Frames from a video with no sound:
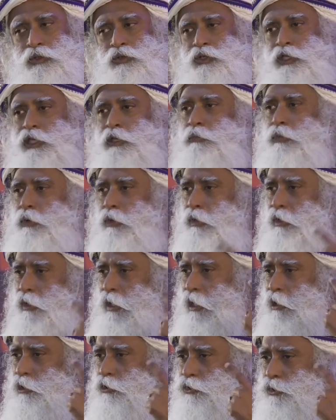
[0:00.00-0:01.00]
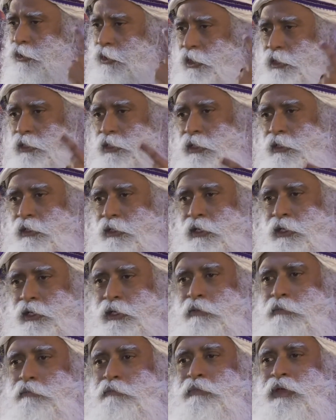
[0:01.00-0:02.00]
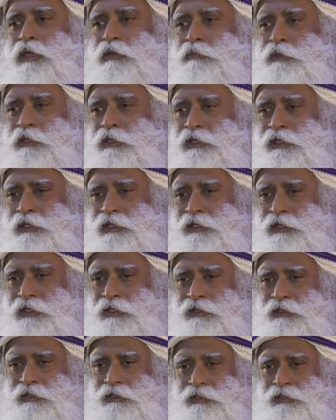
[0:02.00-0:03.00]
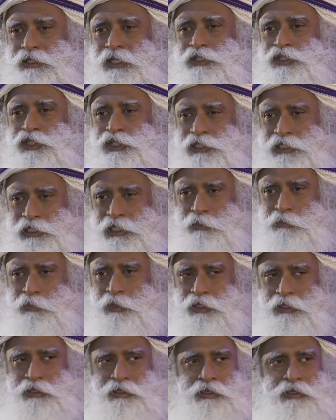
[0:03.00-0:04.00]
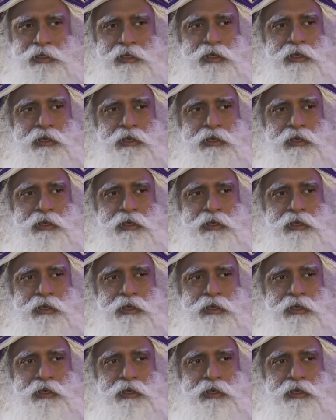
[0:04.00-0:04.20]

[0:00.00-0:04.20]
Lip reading: you keep on hallucinating. Maybe they're just sleeping,